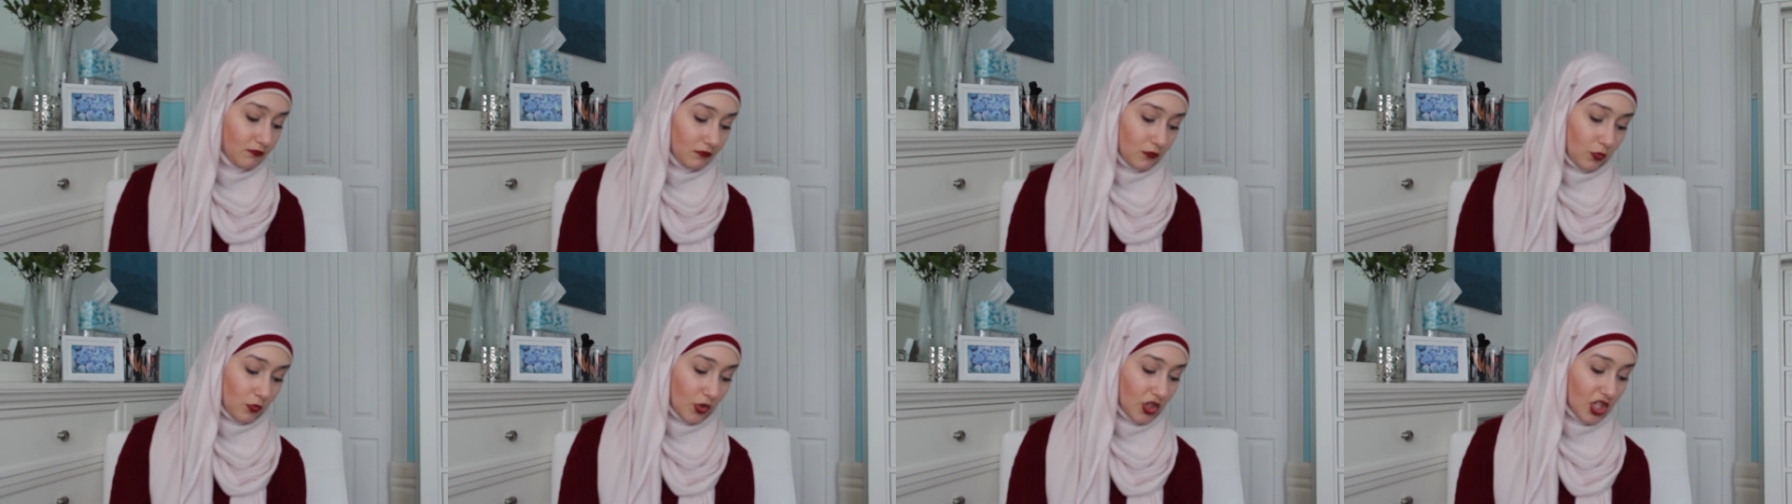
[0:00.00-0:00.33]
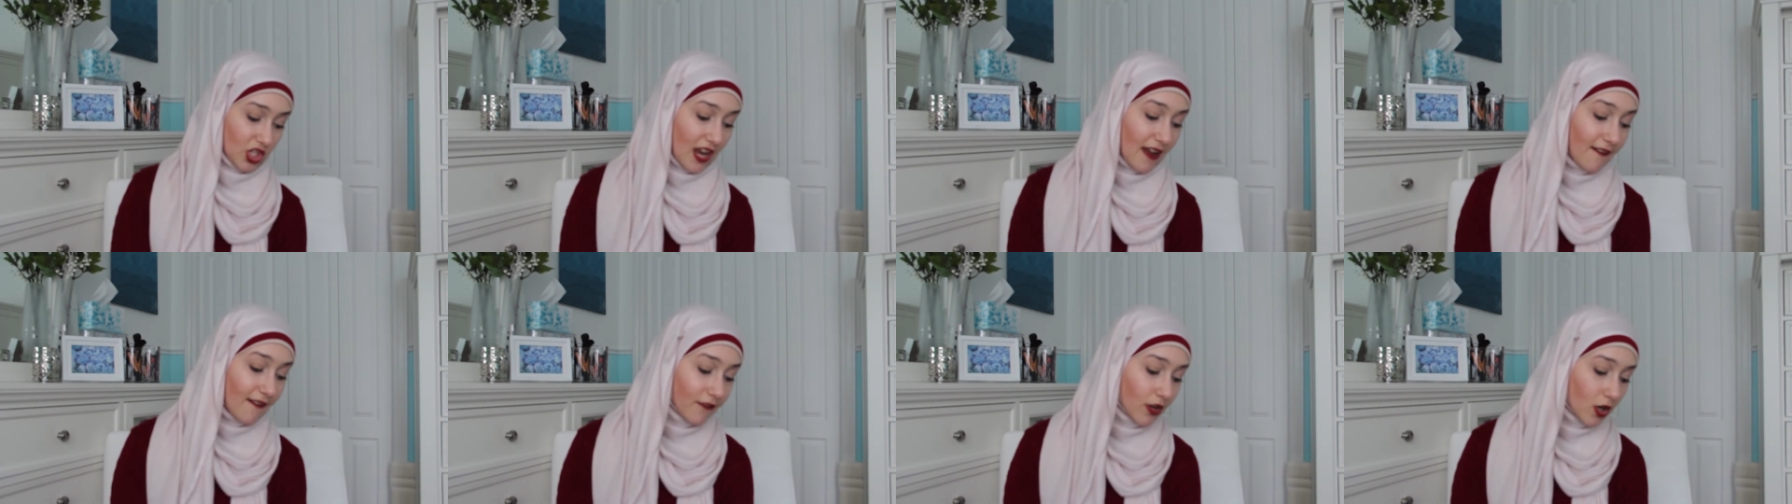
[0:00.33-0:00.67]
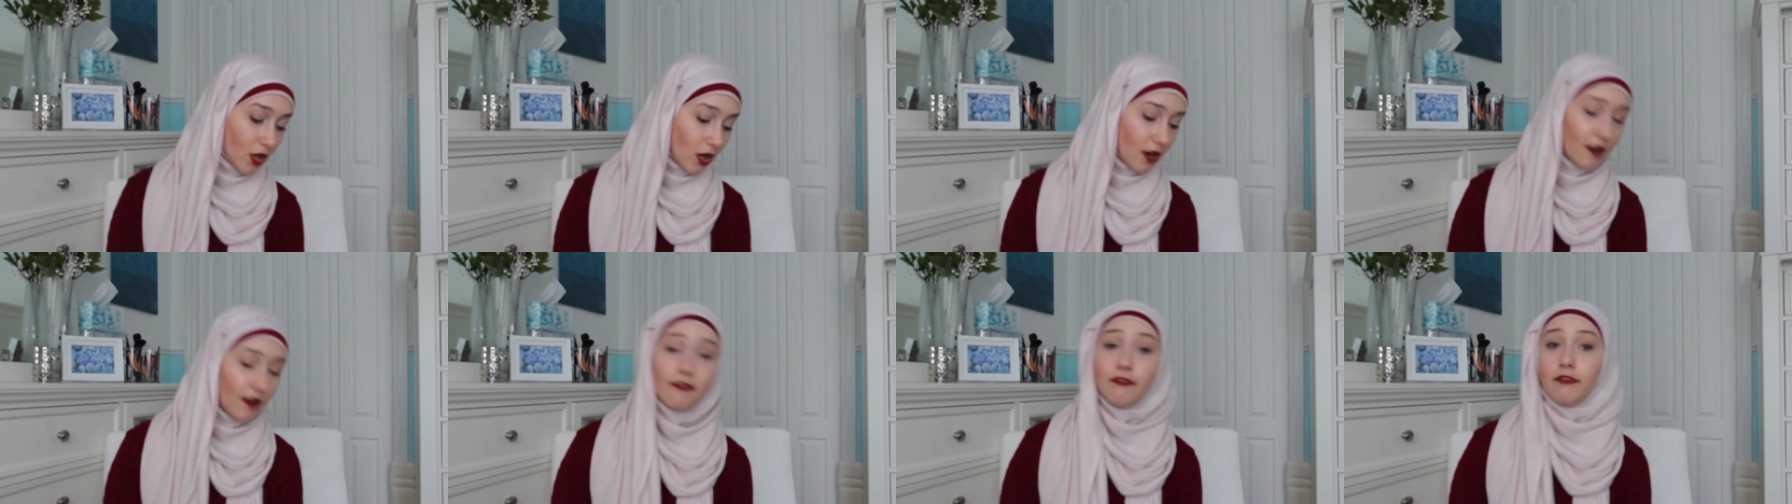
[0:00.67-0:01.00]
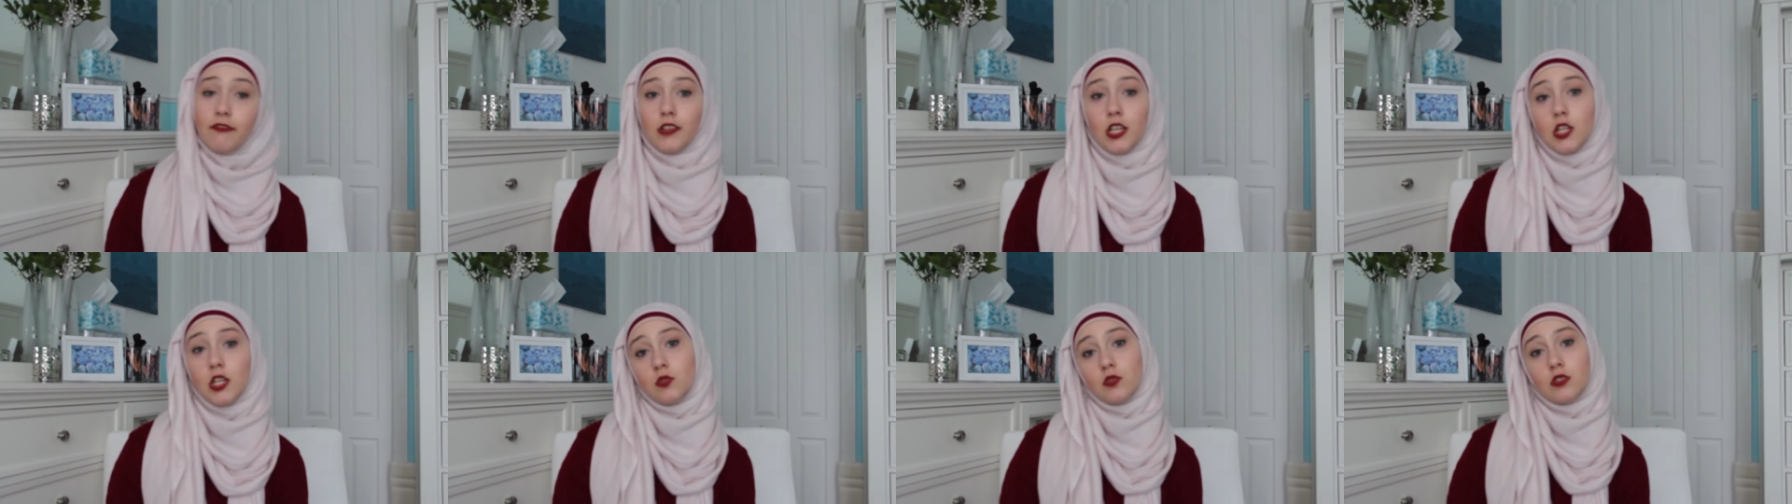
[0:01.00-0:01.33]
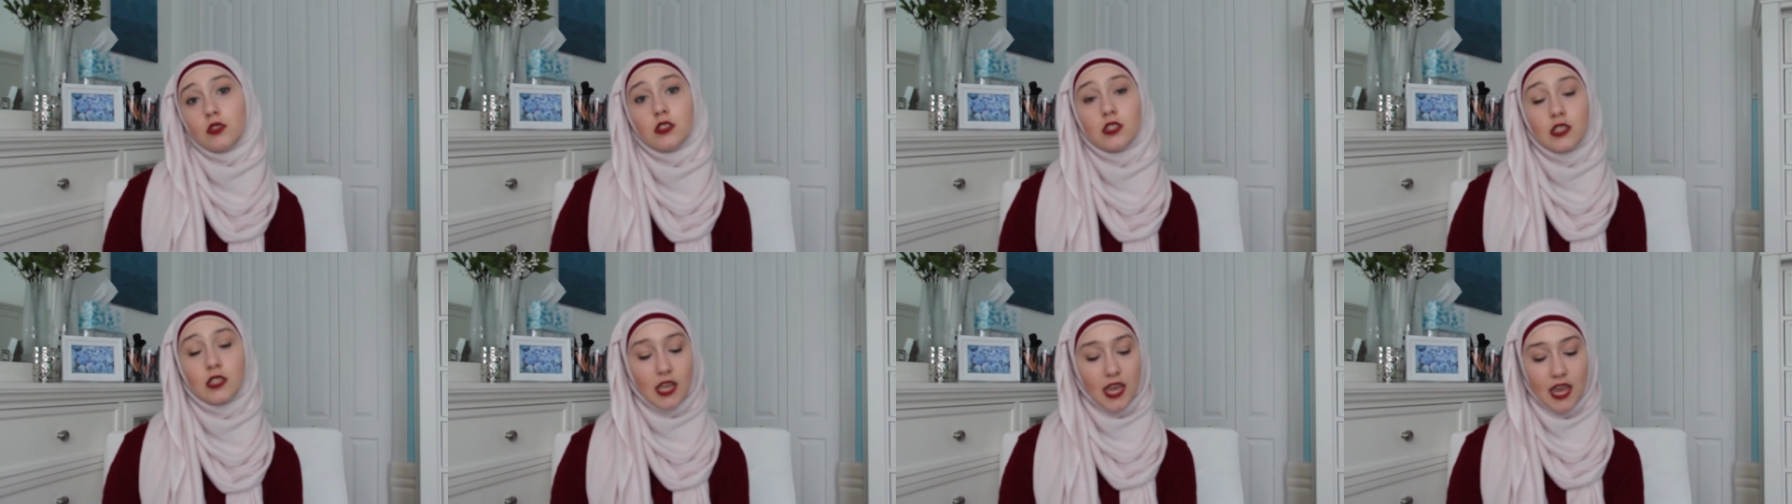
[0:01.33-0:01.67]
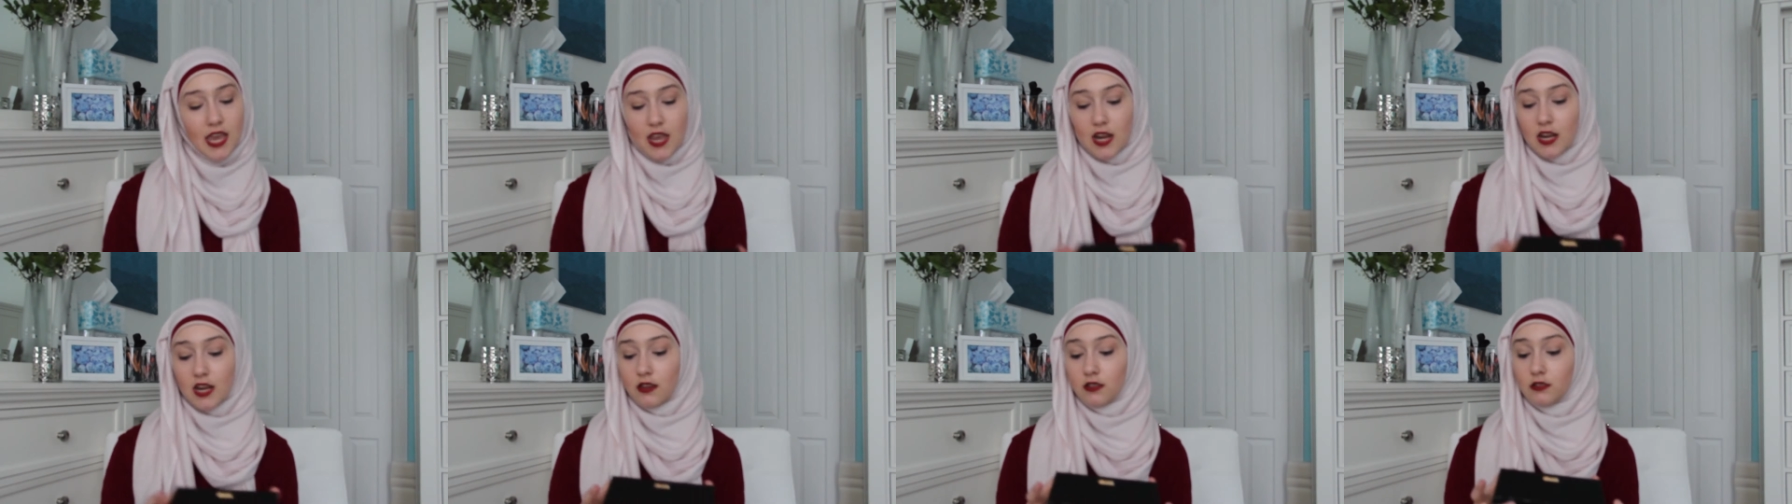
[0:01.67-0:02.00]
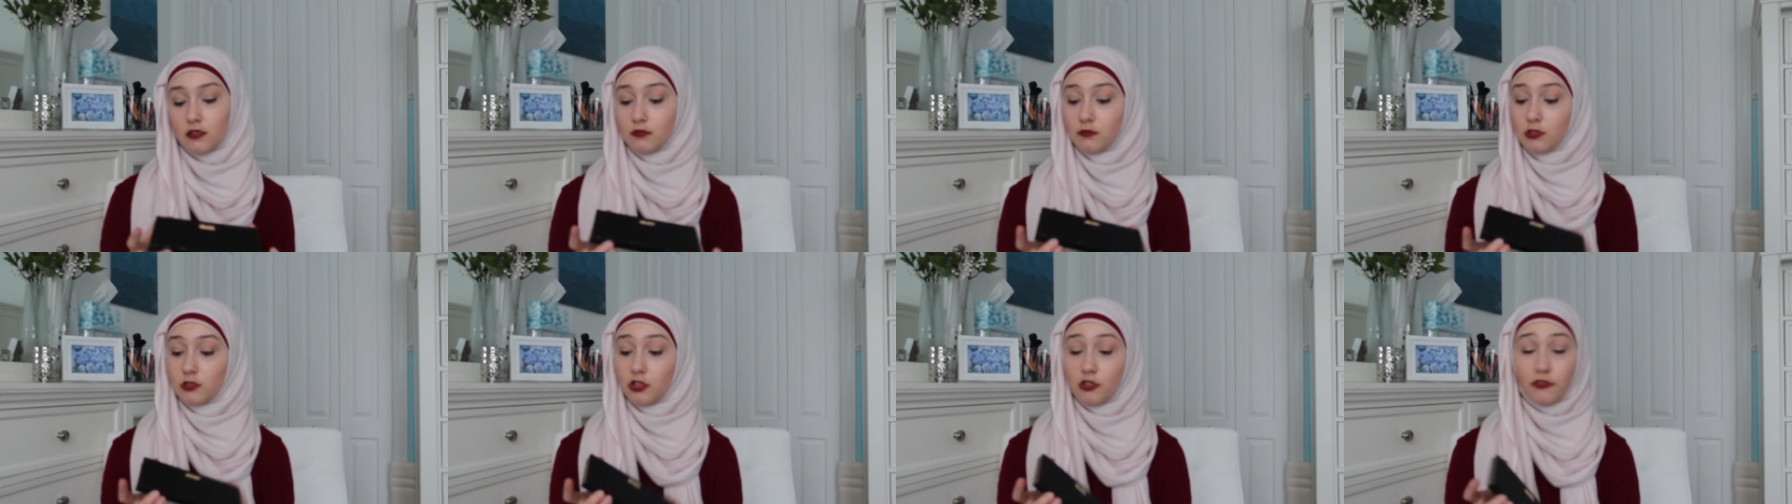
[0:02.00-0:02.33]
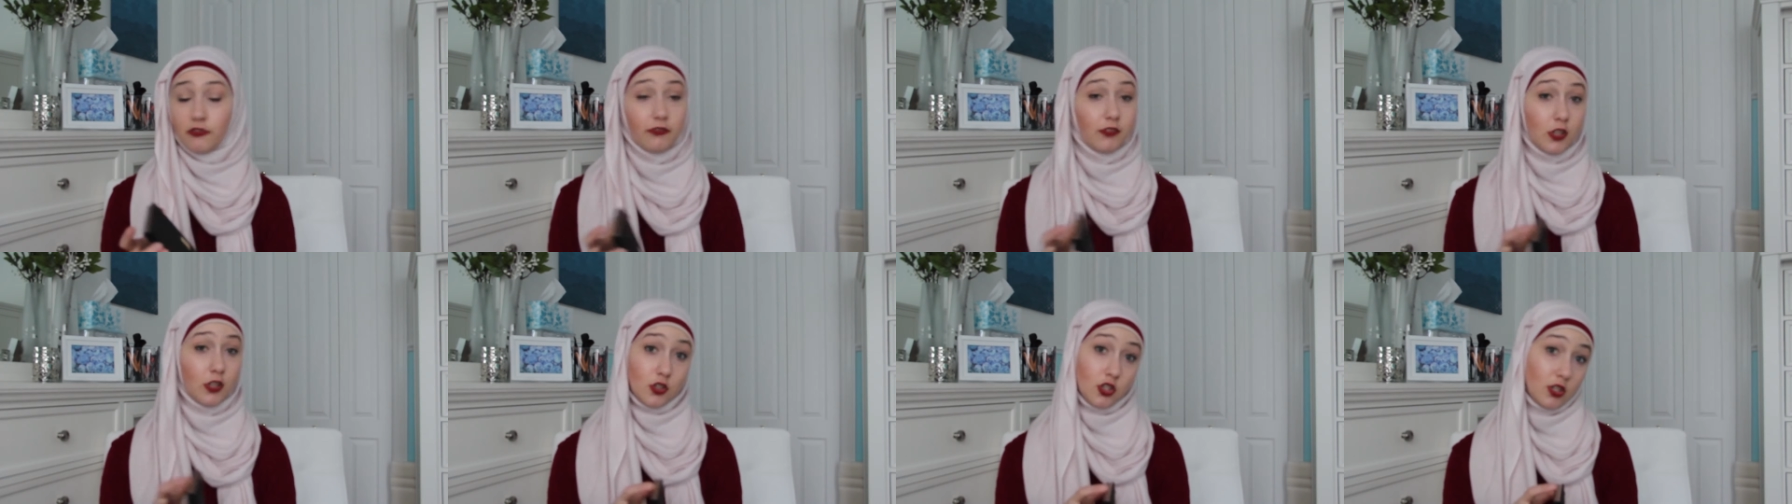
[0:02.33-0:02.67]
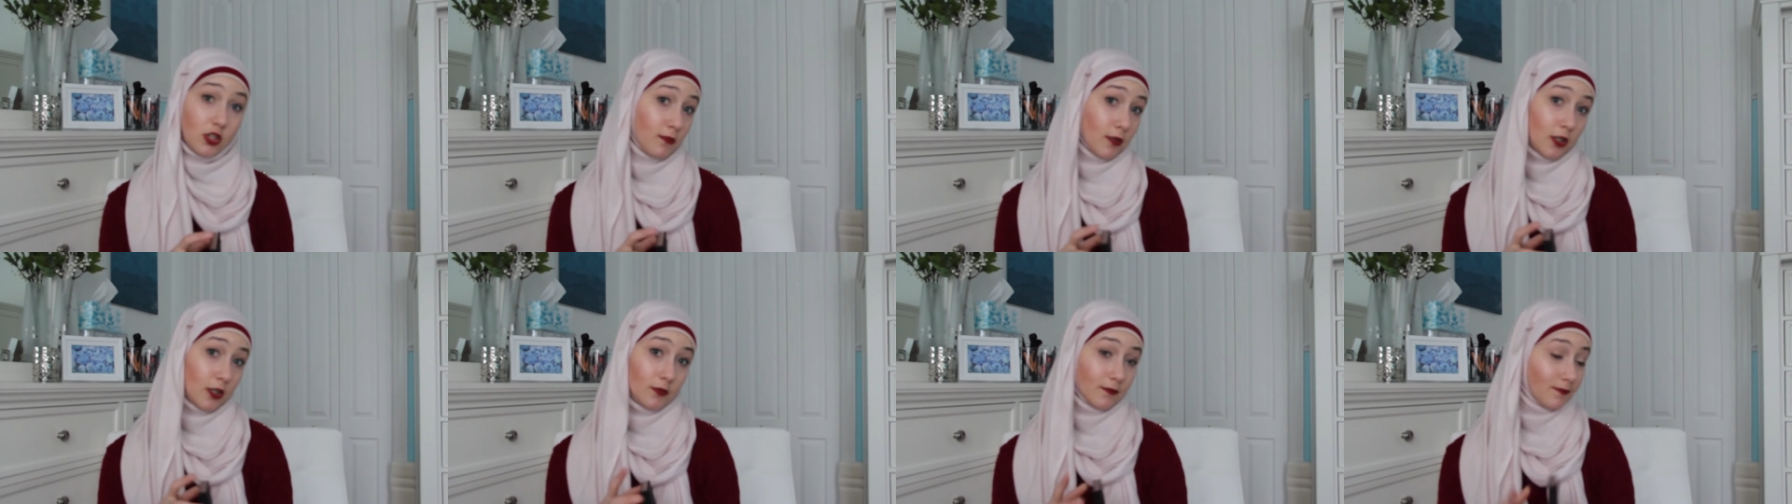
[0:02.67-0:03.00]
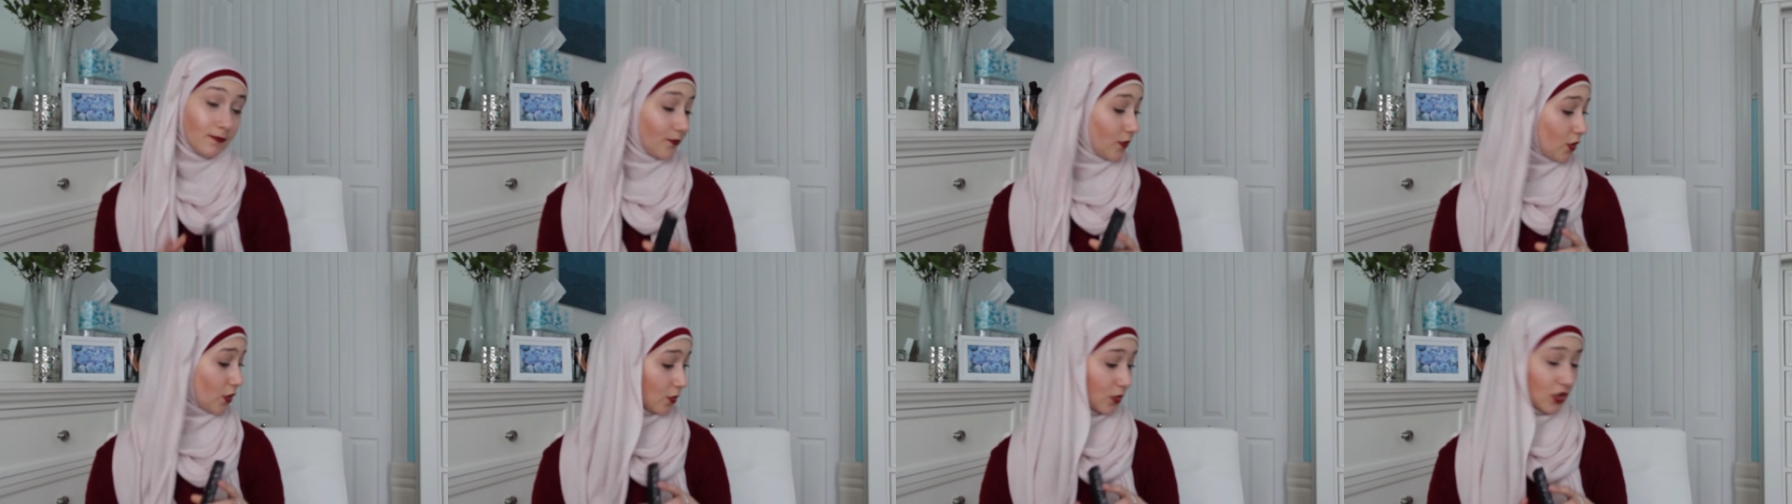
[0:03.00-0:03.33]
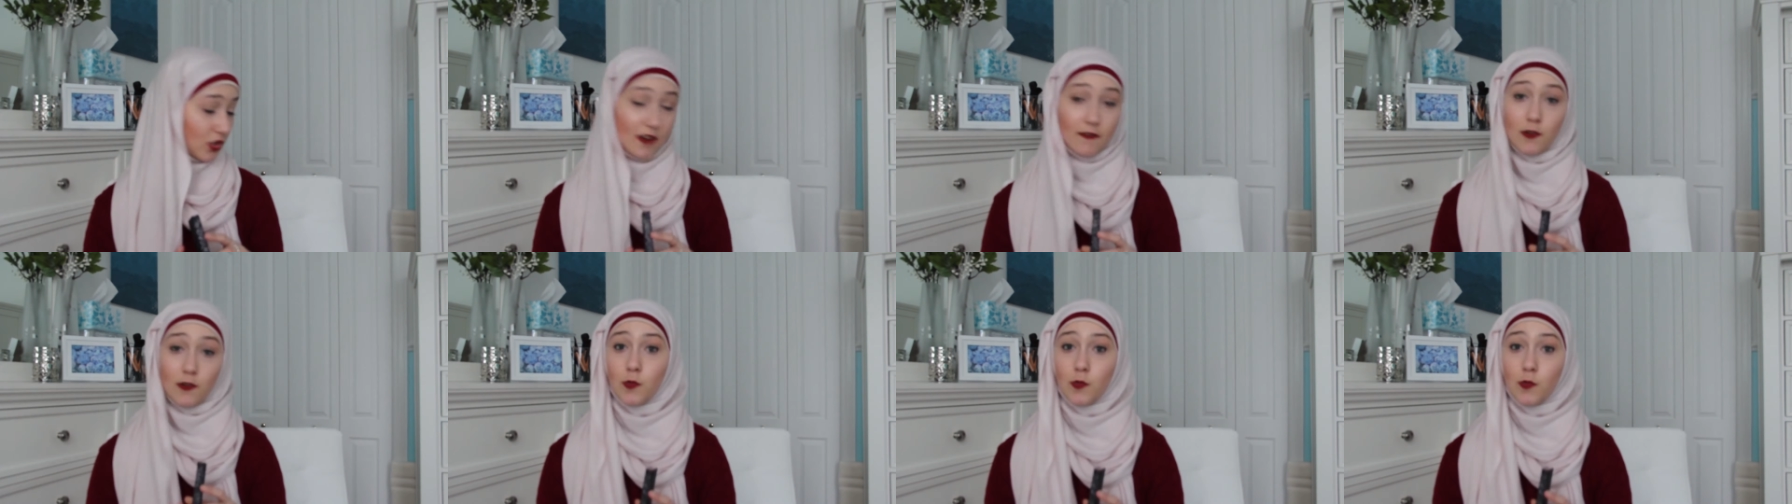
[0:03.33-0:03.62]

whichever floats and floats your boat. So whichever